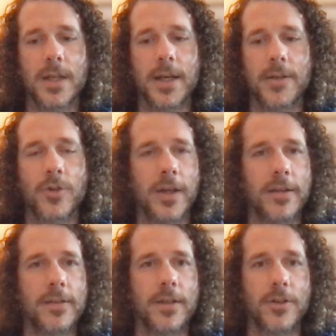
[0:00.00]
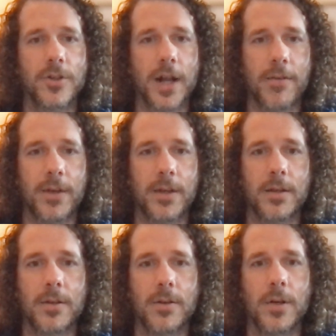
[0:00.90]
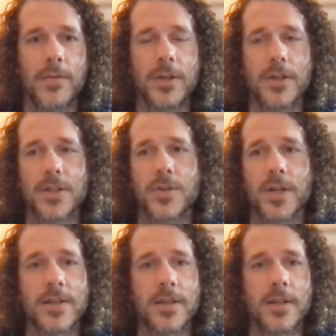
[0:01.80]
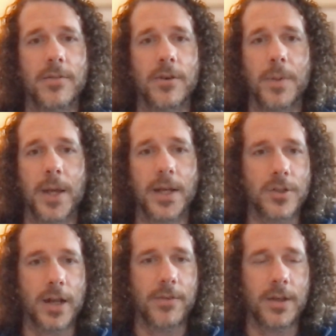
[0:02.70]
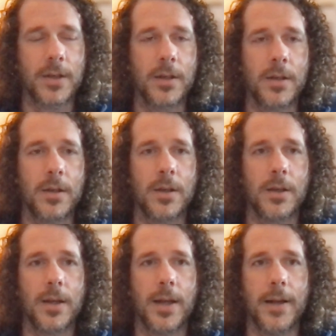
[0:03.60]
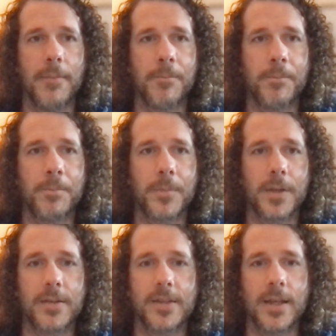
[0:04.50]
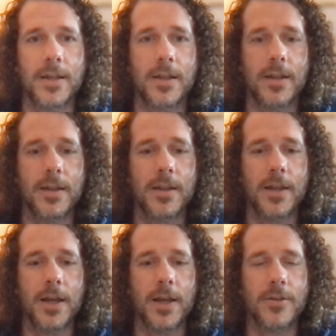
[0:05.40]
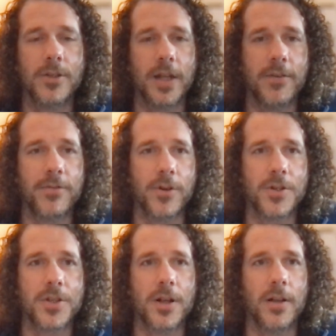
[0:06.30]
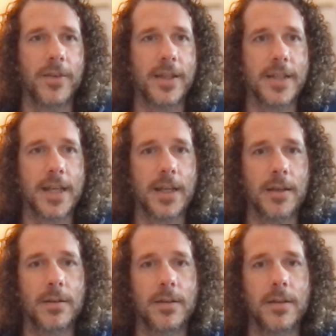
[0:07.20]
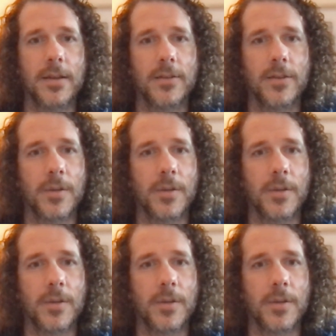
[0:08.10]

trends in your traffic, or even just trends in different page traffic. Like I said, July 1st, all of that data is going to